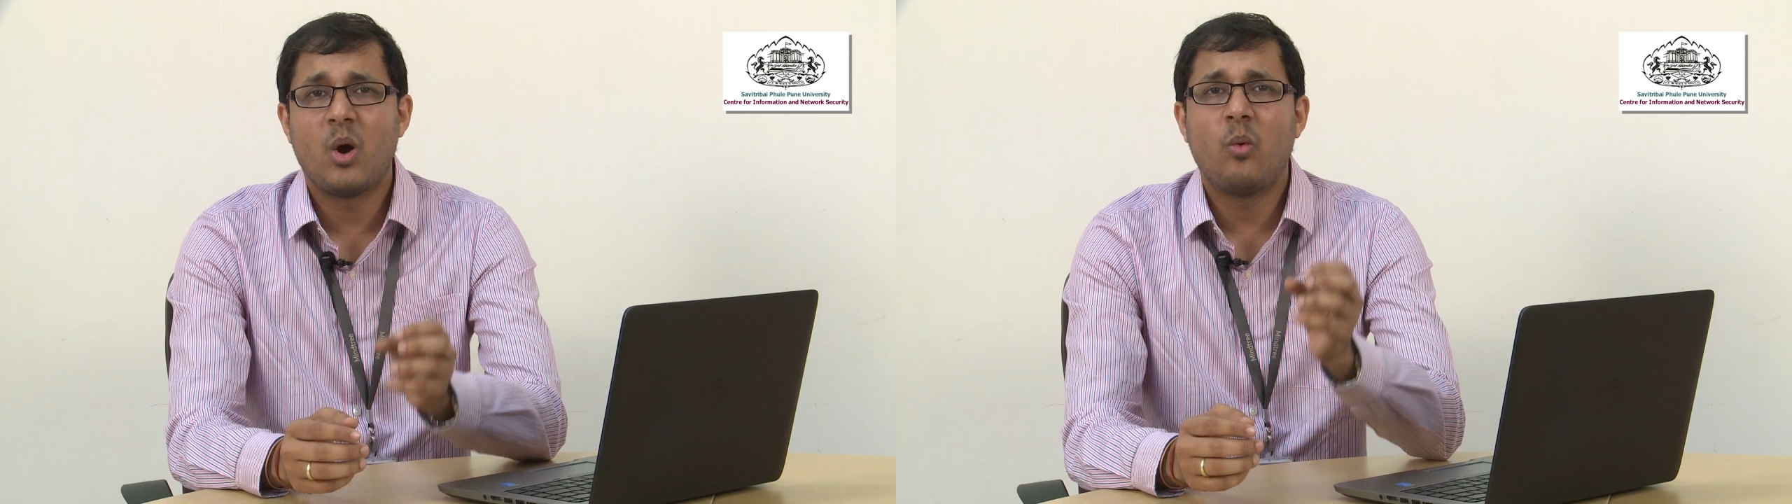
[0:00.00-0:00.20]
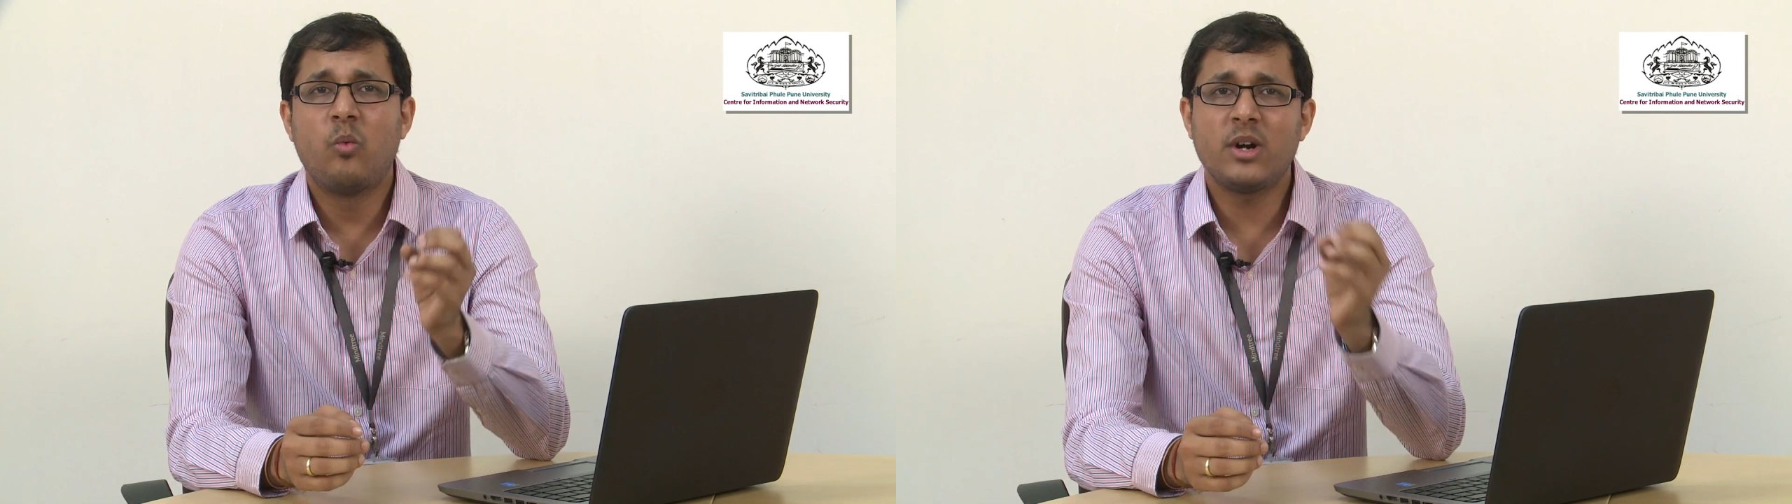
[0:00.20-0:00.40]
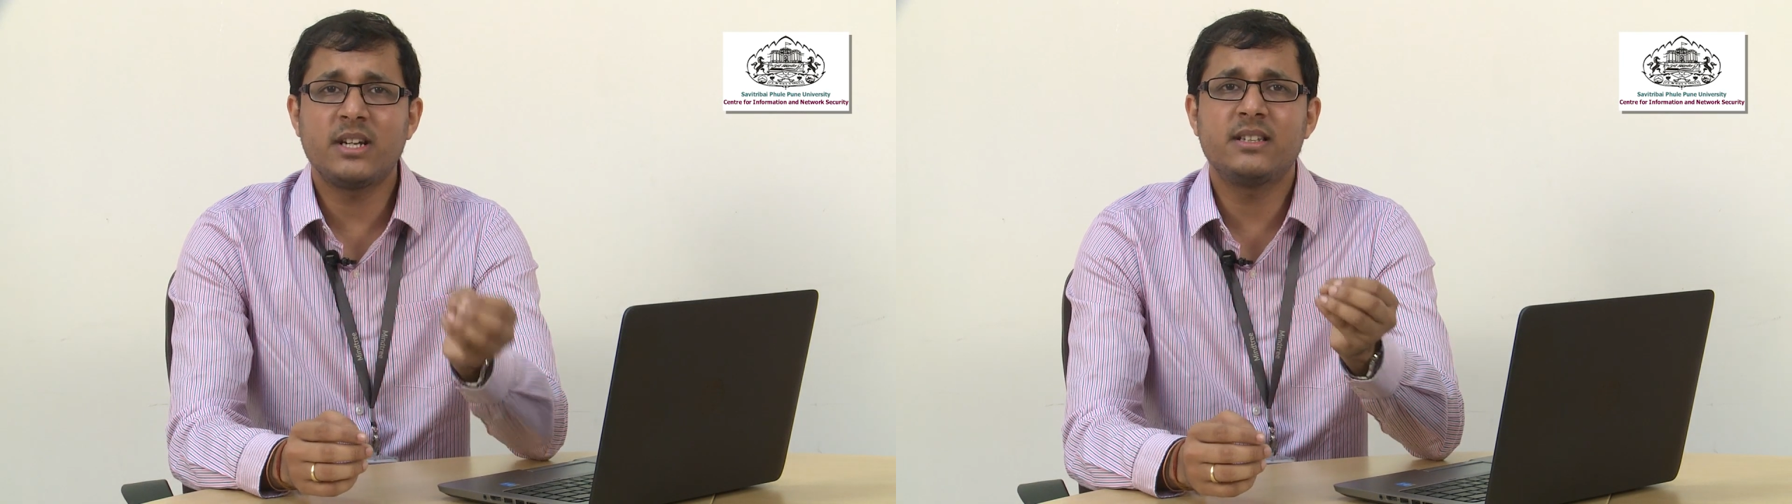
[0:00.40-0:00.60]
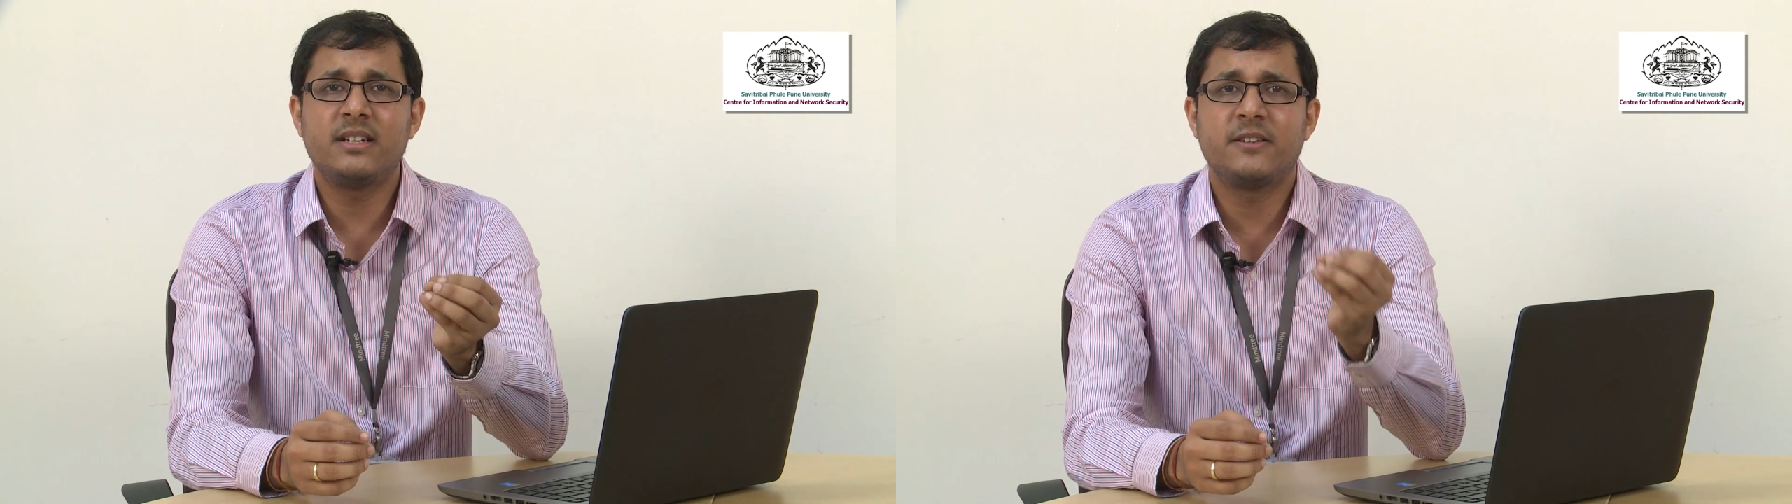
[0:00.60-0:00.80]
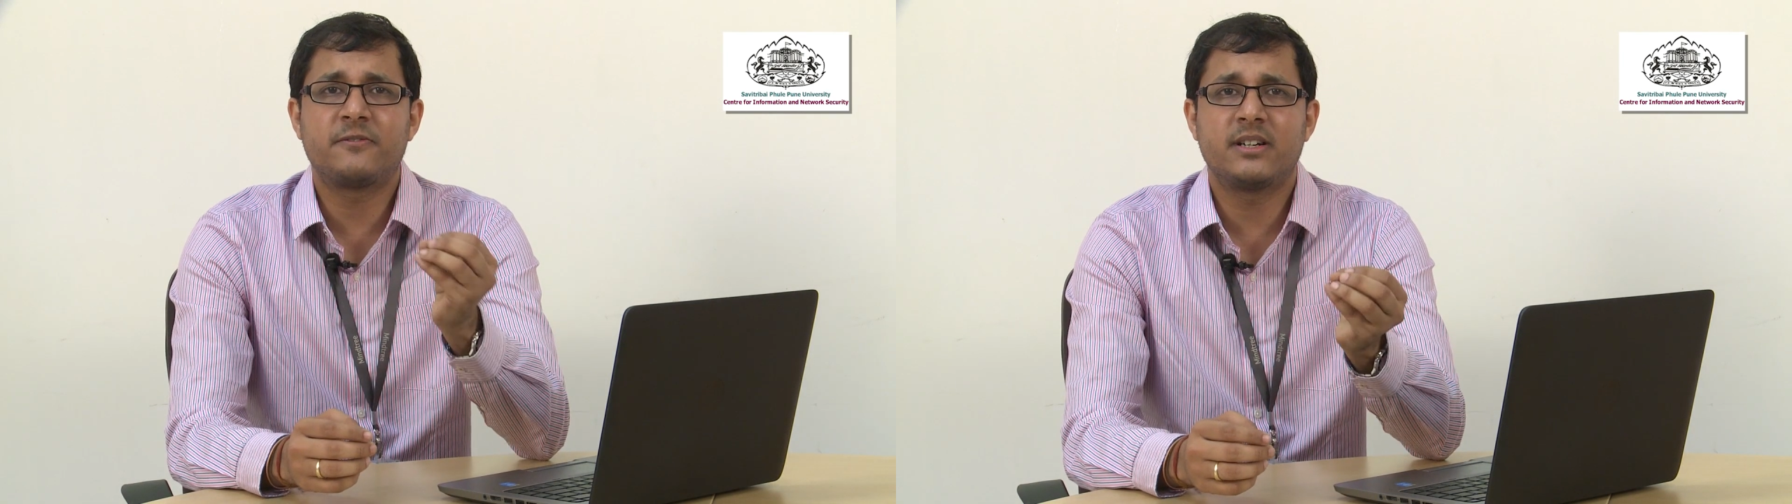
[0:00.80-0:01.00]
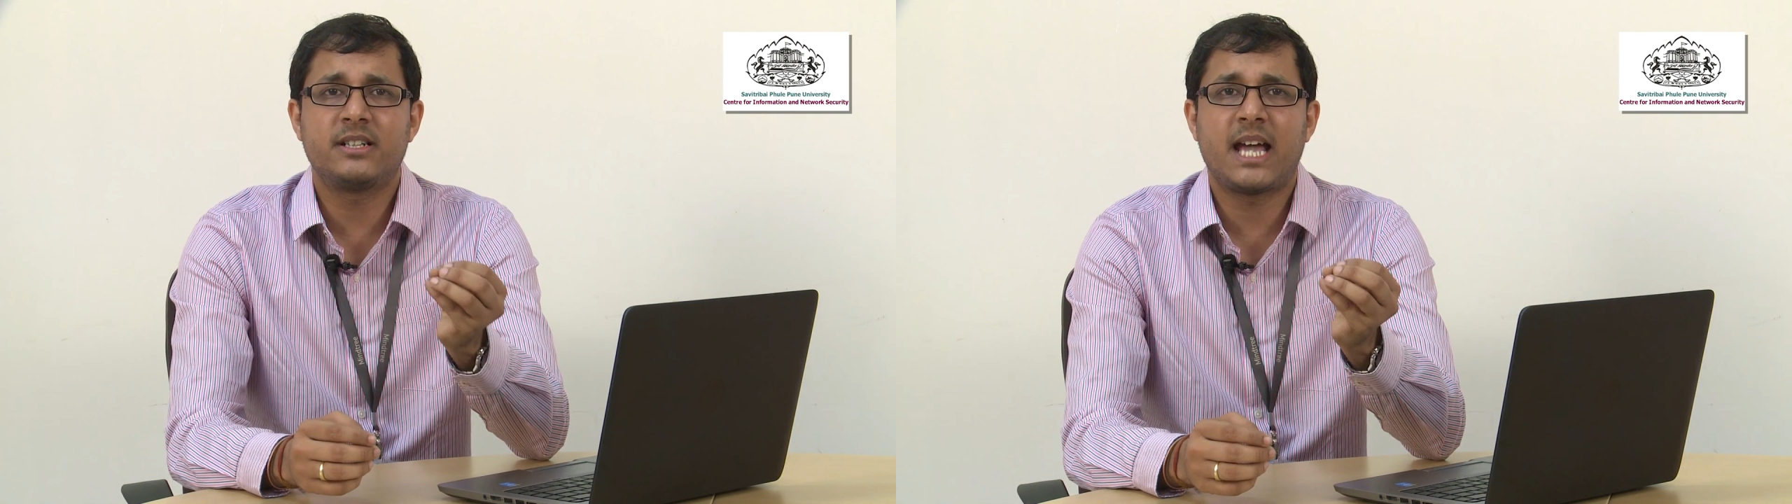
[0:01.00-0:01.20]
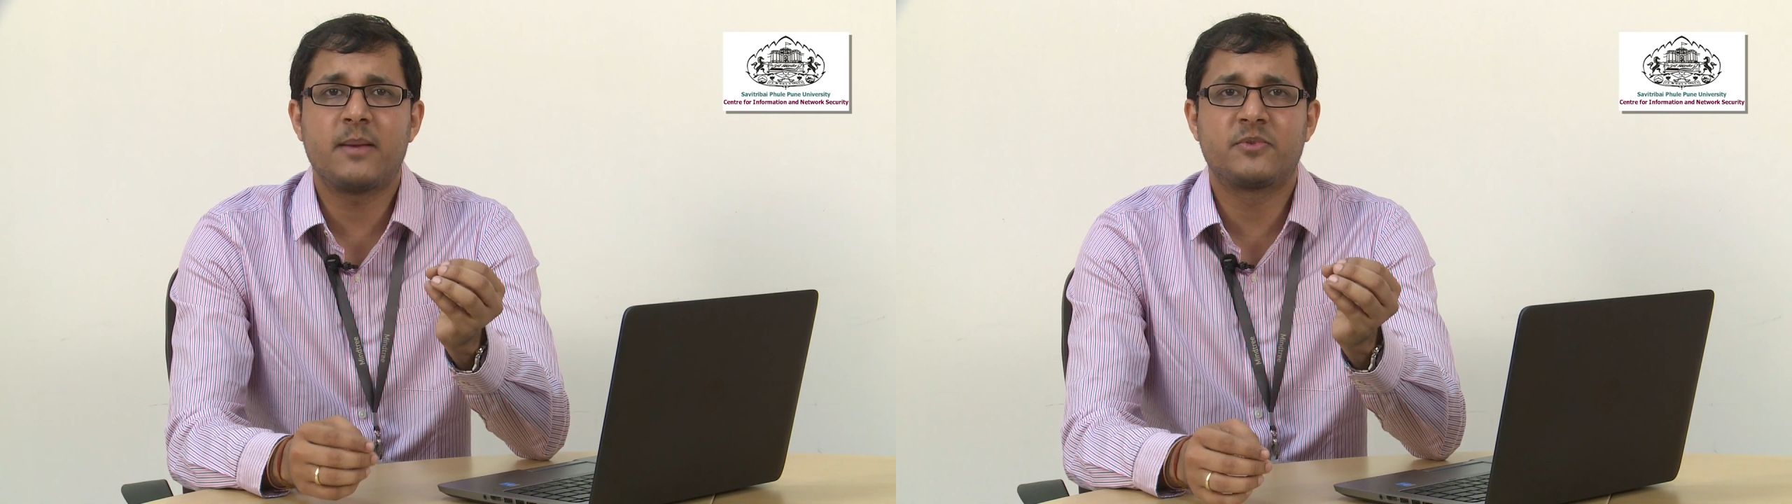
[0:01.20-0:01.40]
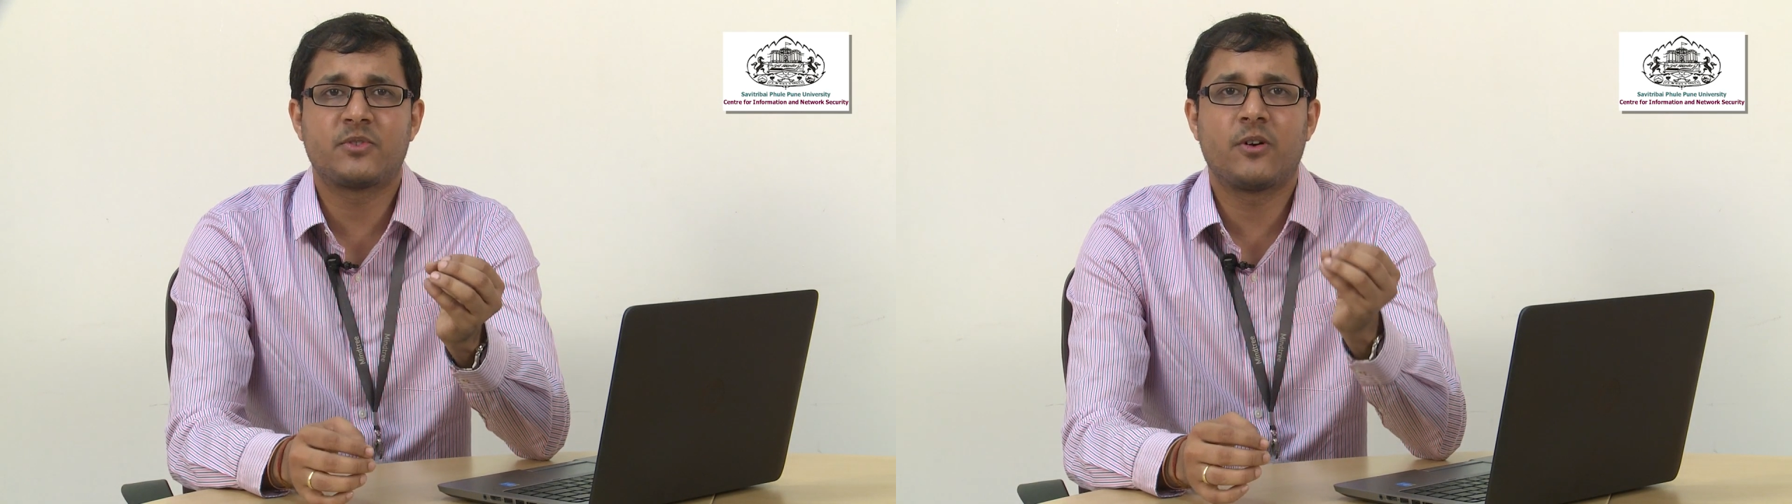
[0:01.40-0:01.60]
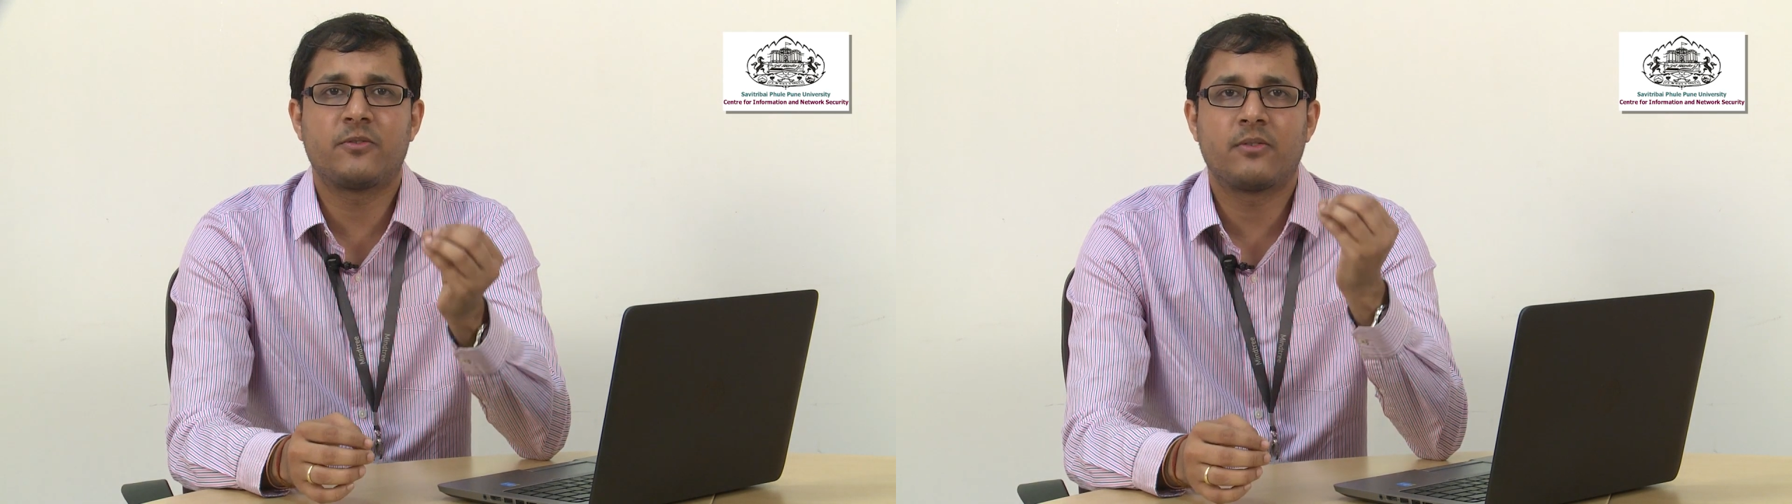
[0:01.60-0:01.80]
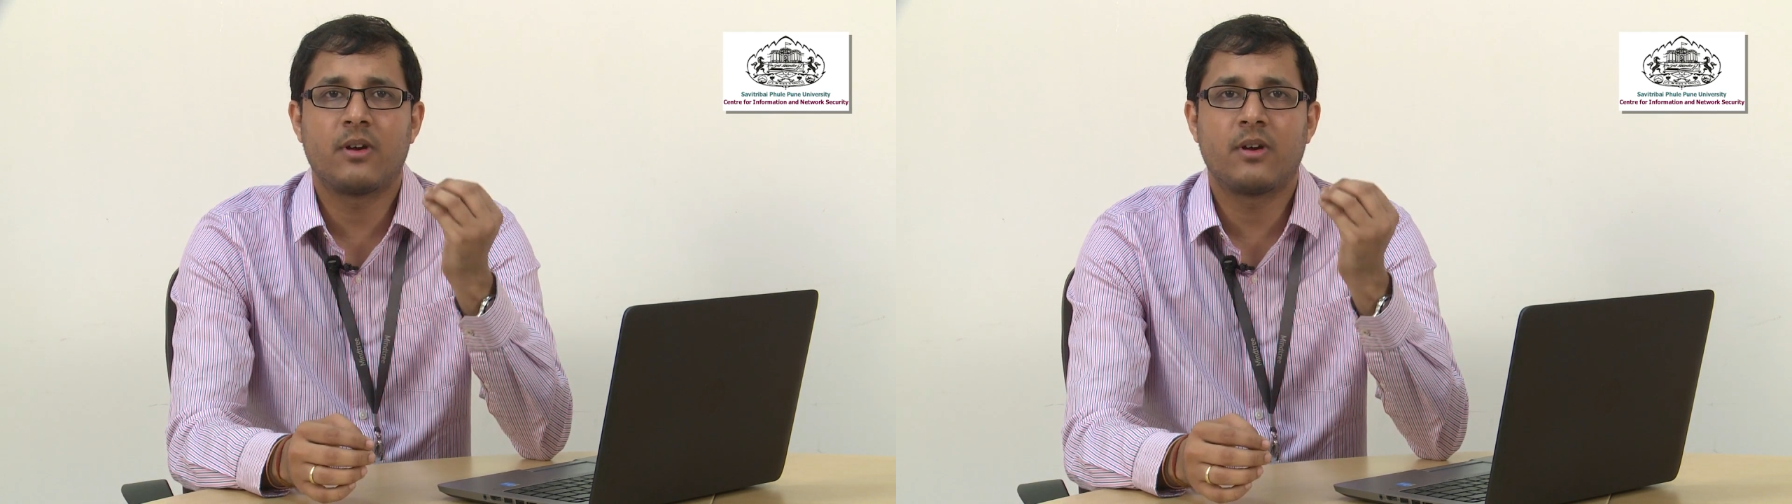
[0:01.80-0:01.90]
What are the different types of